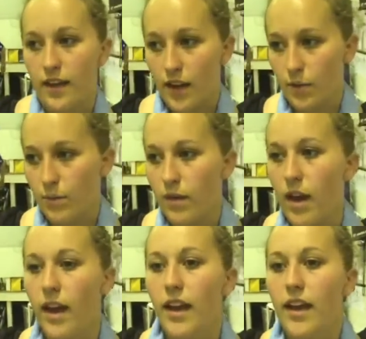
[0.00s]
Yep,
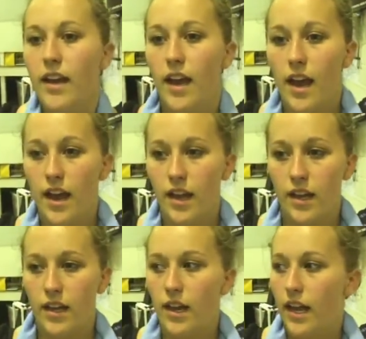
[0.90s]
I
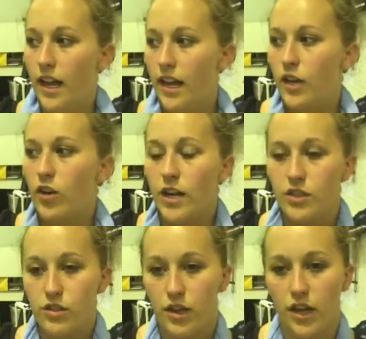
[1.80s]
had a grade
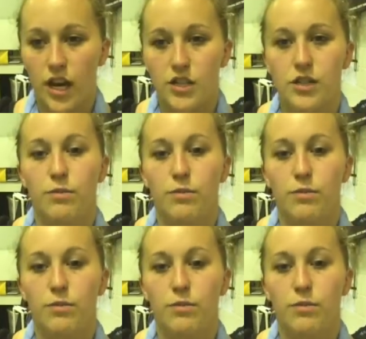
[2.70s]
2 concussion,